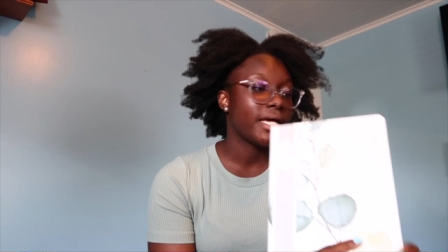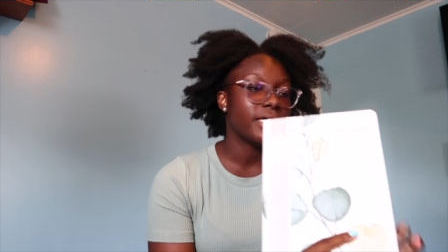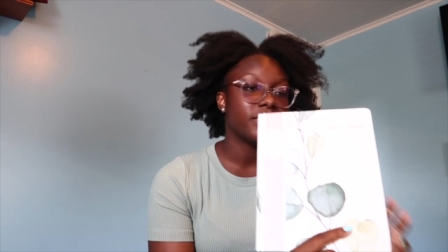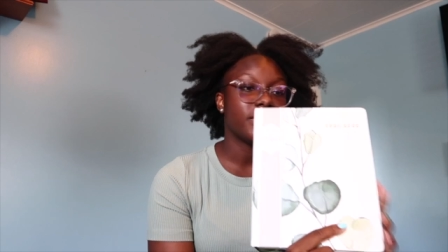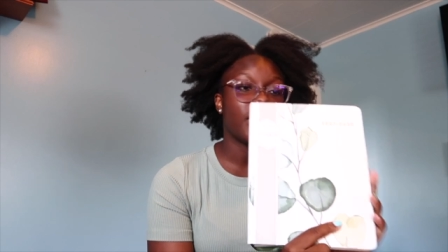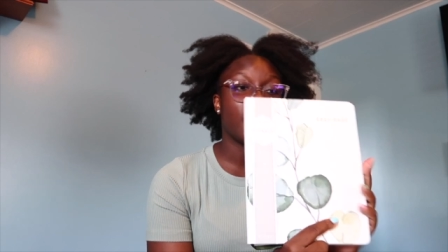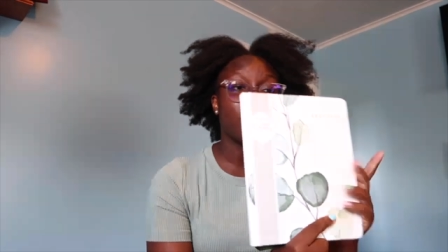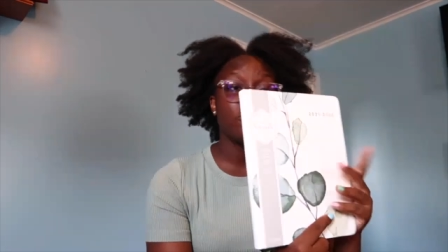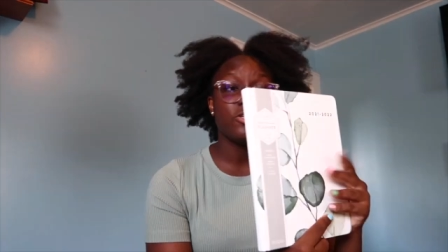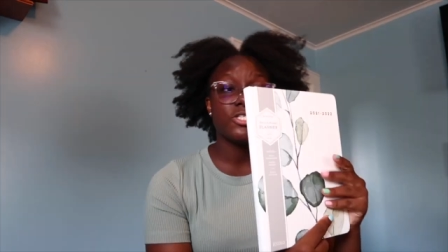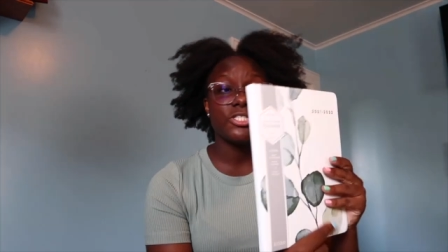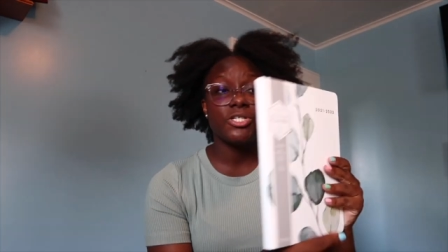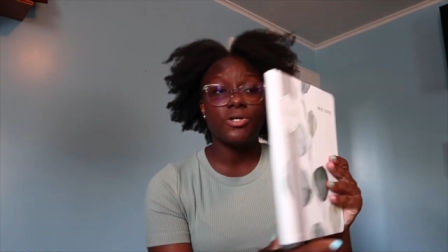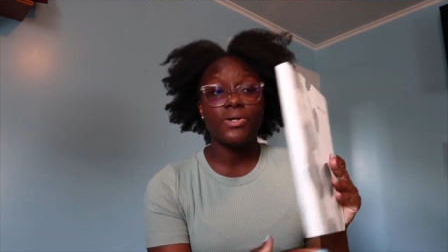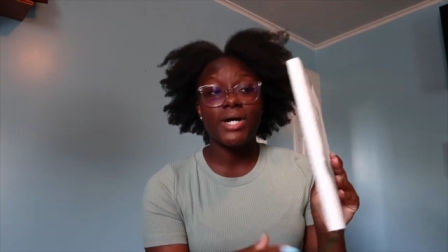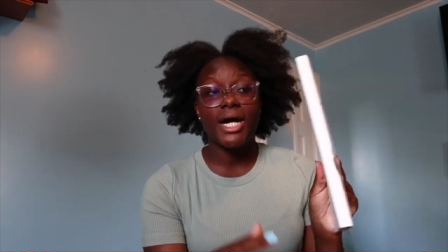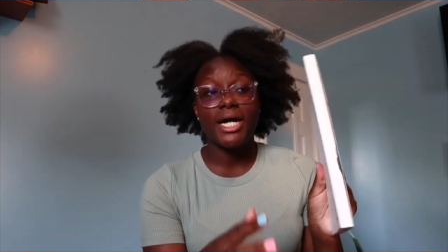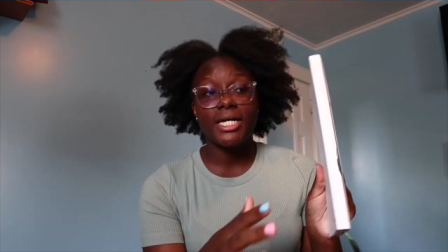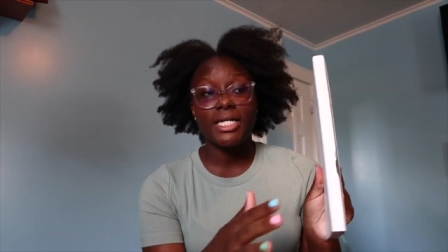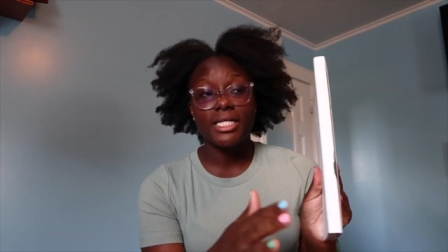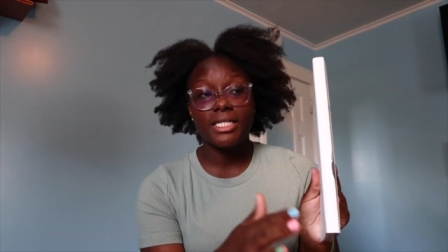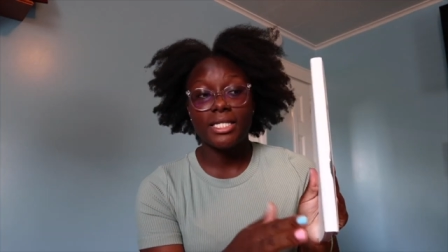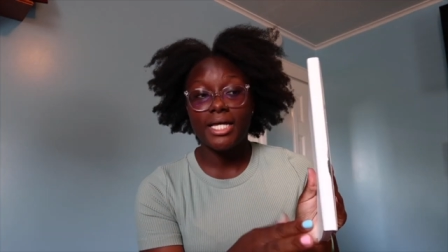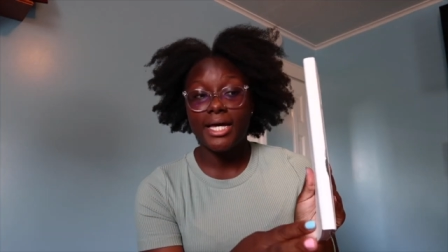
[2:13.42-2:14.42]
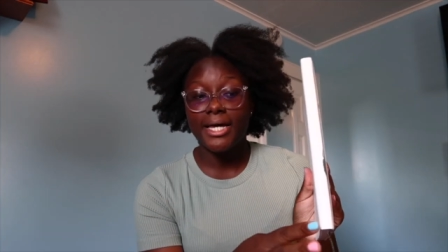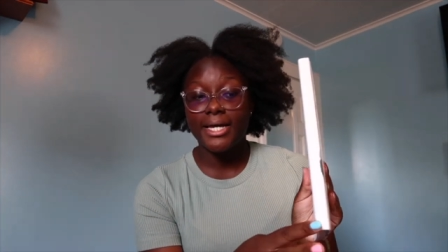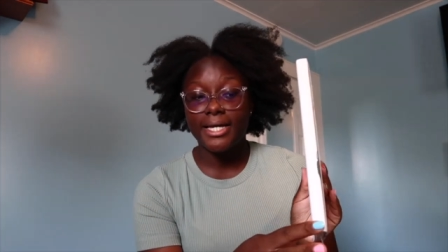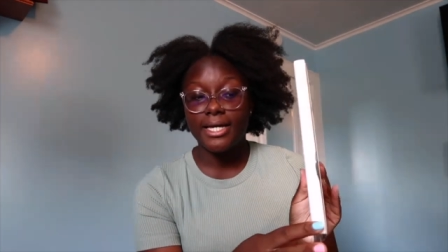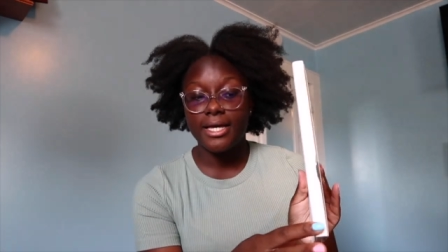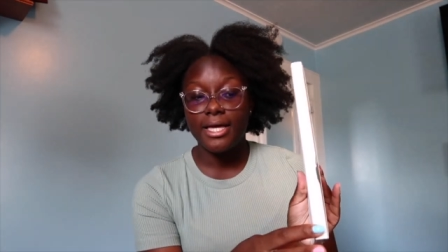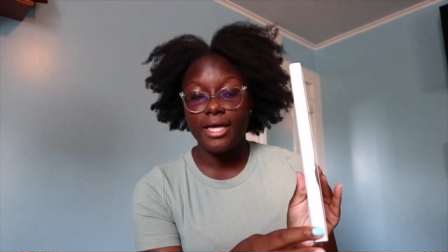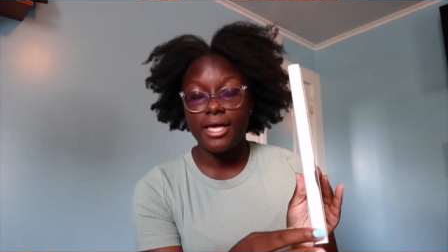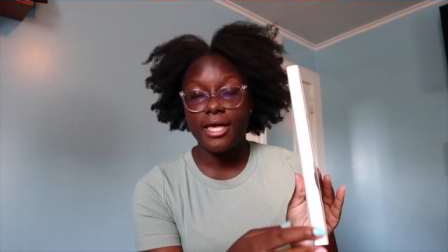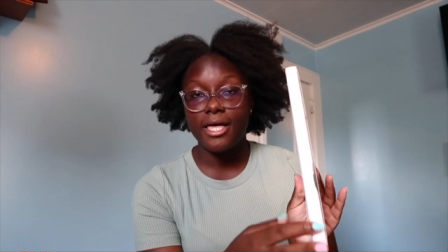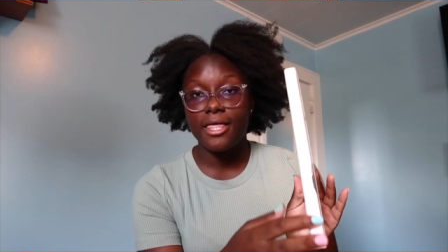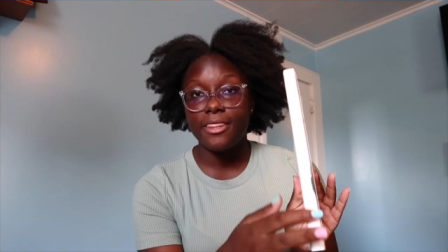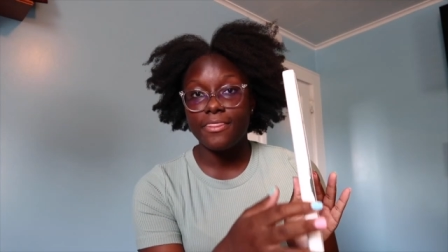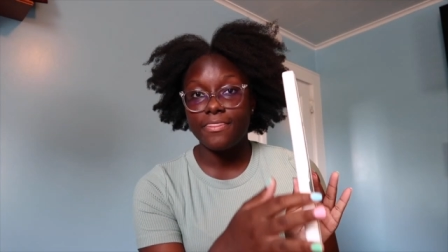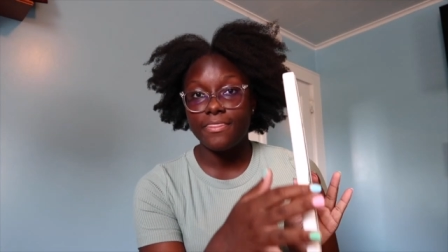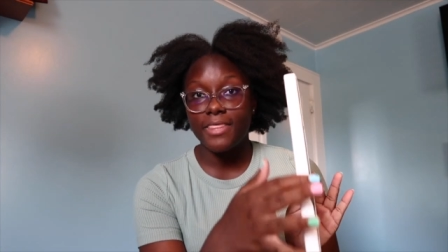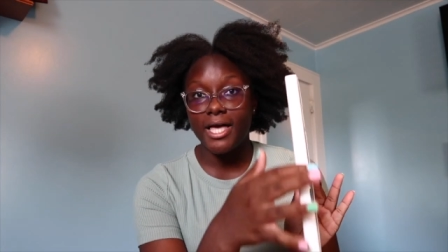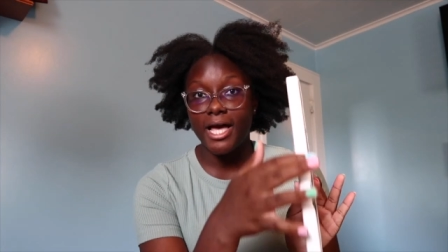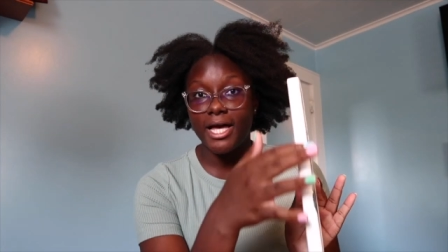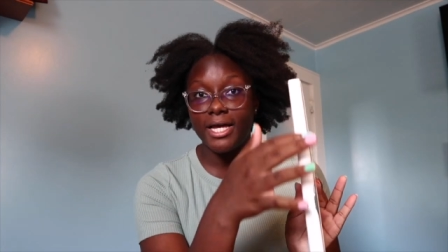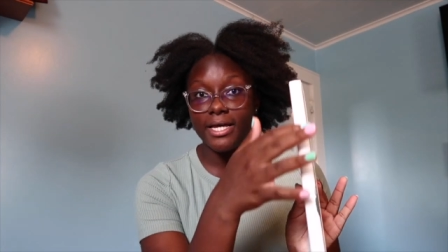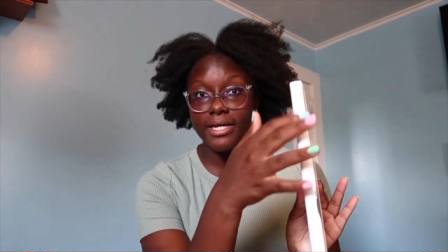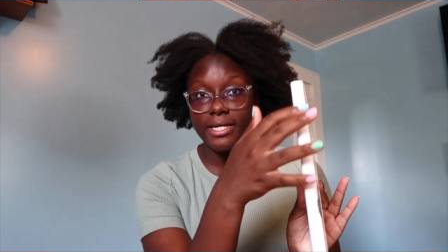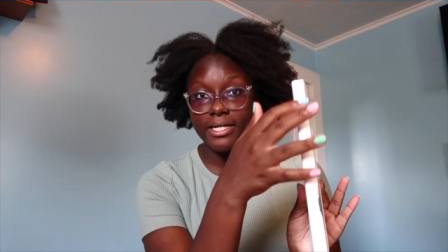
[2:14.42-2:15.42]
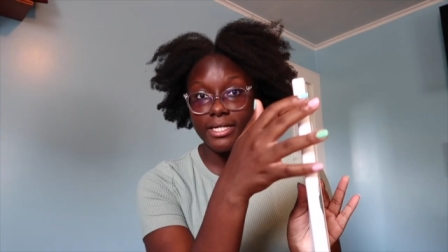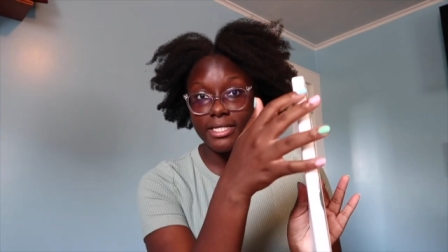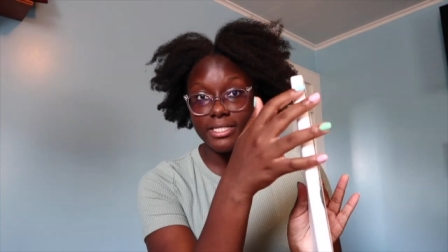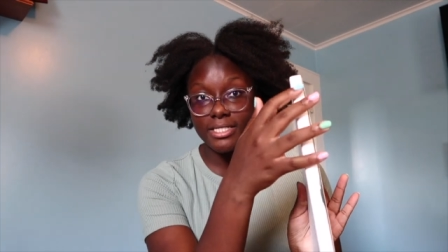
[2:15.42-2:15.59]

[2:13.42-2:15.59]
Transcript: And I also kind of like that it